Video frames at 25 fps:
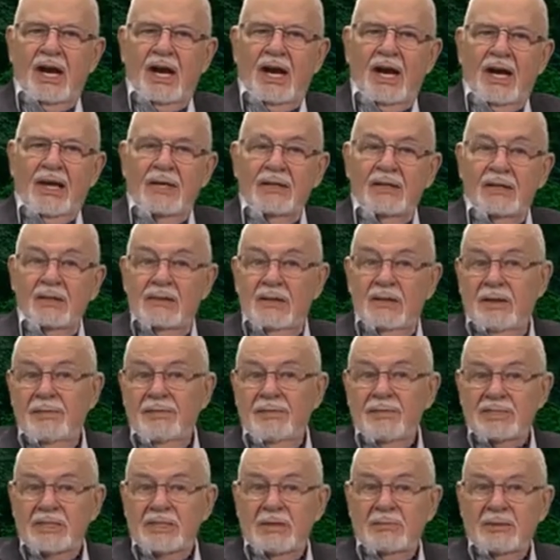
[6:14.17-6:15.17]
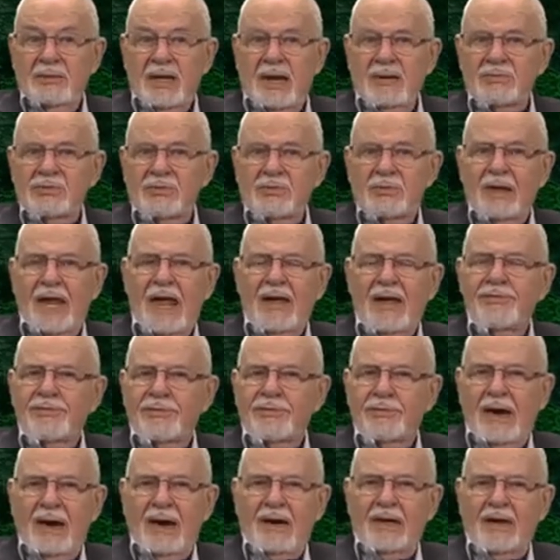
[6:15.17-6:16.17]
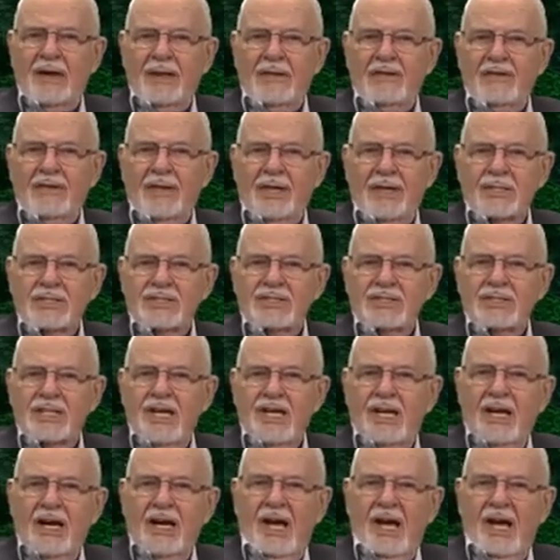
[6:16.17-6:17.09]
and even sometimes life-threatening things.